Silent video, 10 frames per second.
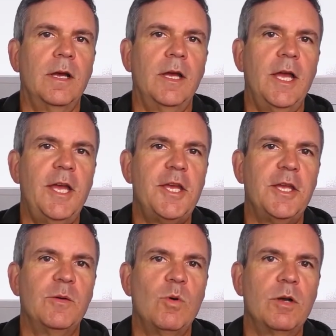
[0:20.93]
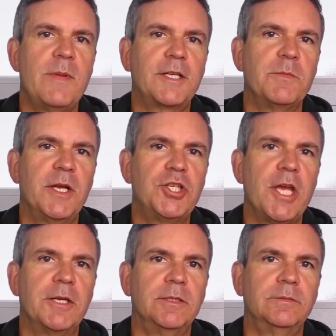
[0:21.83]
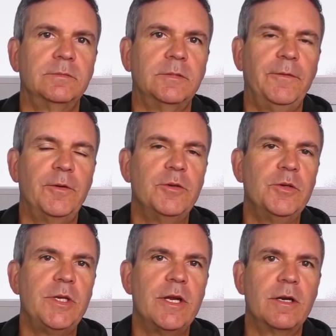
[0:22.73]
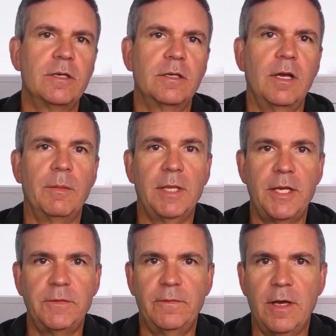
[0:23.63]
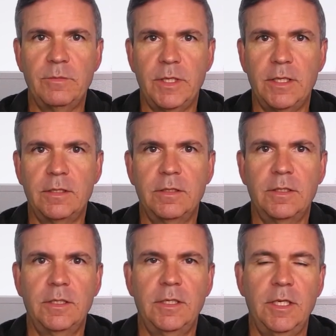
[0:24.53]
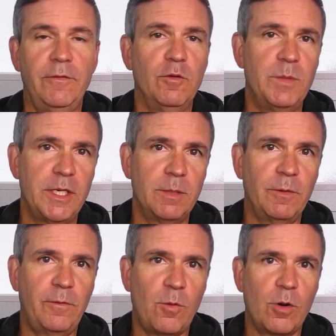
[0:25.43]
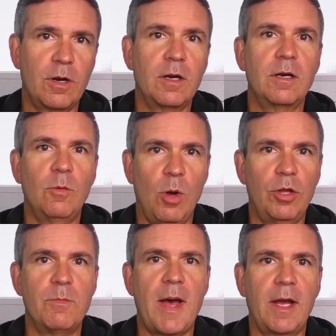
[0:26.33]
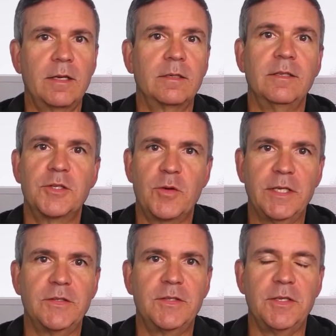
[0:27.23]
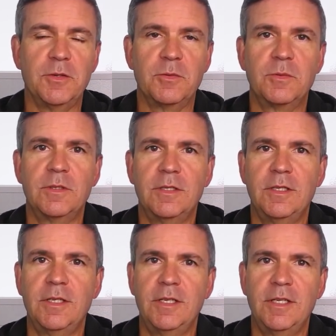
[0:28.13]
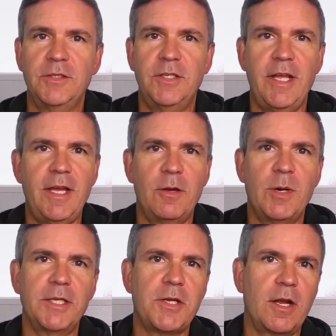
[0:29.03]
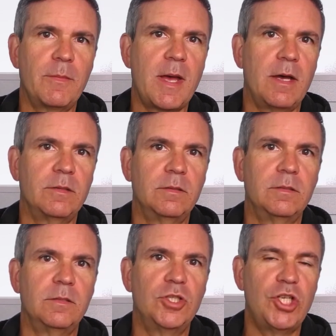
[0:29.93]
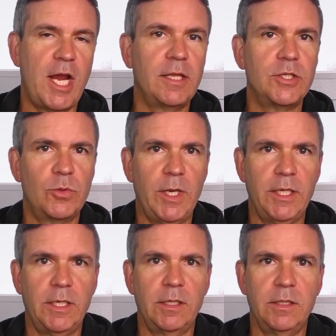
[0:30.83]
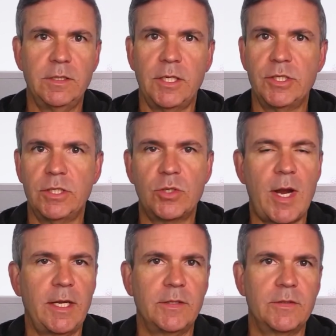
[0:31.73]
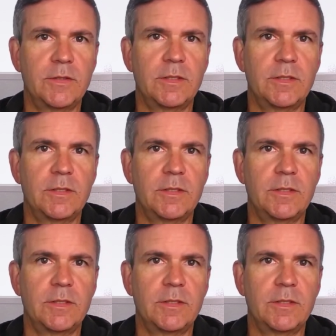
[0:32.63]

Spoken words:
Hey, welcome back to my channel. If you're new here, I'm glad you found me. If you've been here before, welcome back. It's great to see you. Today I want to talk about challenge rating in Dungeons & Dragons,